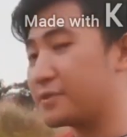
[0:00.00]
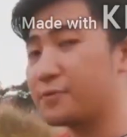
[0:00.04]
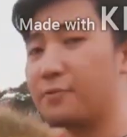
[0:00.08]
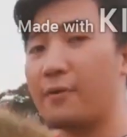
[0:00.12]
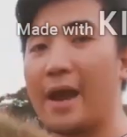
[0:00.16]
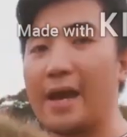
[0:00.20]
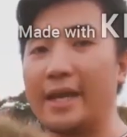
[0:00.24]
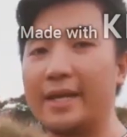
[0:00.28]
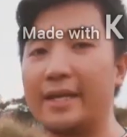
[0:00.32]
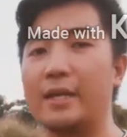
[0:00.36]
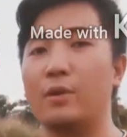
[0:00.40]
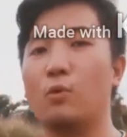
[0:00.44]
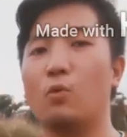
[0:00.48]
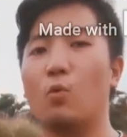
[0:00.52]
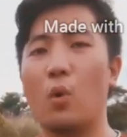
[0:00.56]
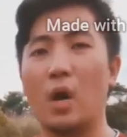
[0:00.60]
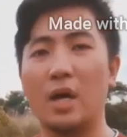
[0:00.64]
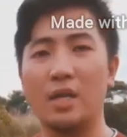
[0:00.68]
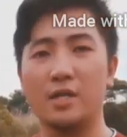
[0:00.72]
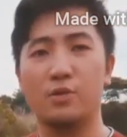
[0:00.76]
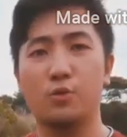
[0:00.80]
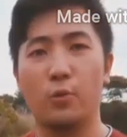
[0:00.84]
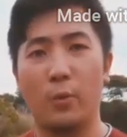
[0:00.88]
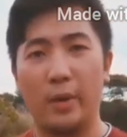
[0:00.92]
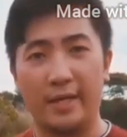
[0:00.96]
is racking
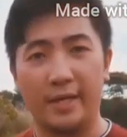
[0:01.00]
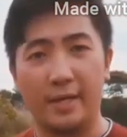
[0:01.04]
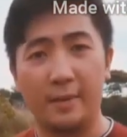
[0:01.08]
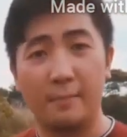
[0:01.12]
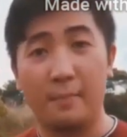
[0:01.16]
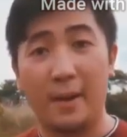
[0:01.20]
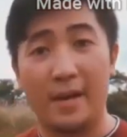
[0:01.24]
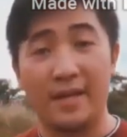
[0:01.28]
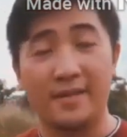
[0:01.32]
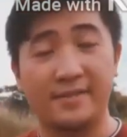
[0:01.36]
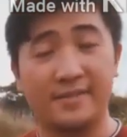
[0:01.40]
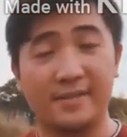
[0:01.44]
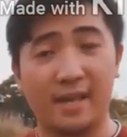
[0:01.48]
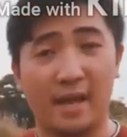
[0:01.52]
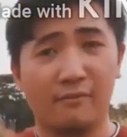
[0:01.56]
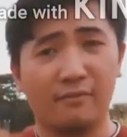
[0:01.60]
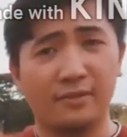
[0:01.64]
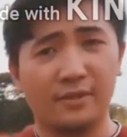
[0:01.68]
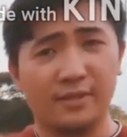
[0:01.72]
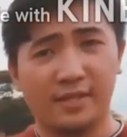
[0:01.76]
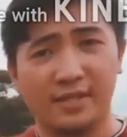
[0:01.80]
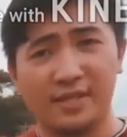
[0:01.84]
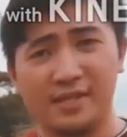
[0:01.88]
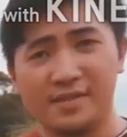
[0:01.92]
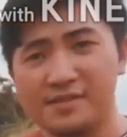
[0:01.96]

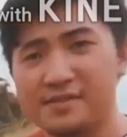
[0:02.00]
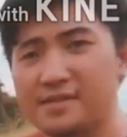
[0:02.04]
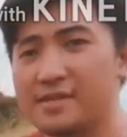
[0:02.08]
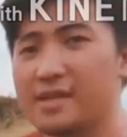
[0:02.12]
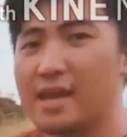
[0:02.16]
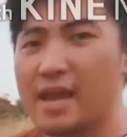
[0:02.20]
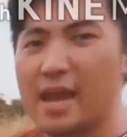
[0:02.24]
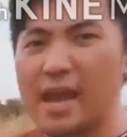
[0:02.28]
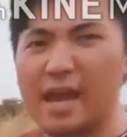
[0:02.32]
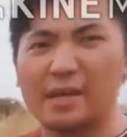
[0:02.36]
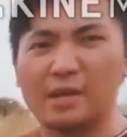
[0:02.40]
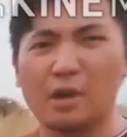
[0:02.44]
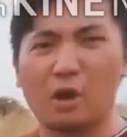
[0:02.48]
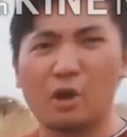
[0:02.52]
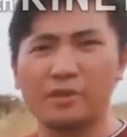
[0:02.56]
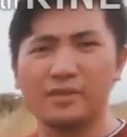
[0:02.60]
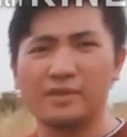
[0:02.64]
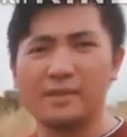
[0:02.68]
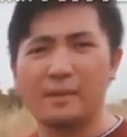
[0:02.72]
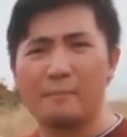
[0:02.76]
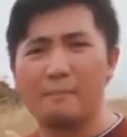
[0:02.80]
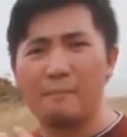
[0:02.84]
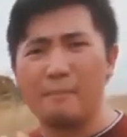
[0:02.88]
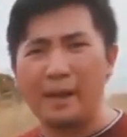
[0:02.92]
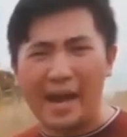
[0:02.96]
120/70s, and
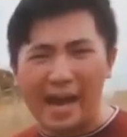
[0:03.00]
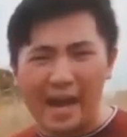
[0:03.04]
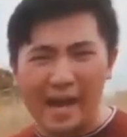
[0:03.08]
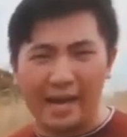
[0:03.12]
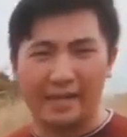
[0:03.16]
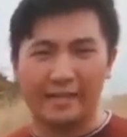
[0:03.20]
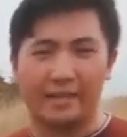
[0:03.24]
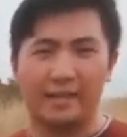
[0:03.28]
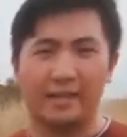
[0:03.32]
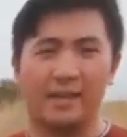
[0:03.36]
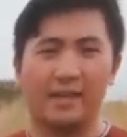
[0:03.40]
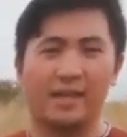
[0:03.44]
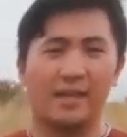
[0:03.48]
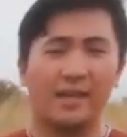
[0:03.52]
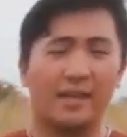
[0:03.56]
on the back,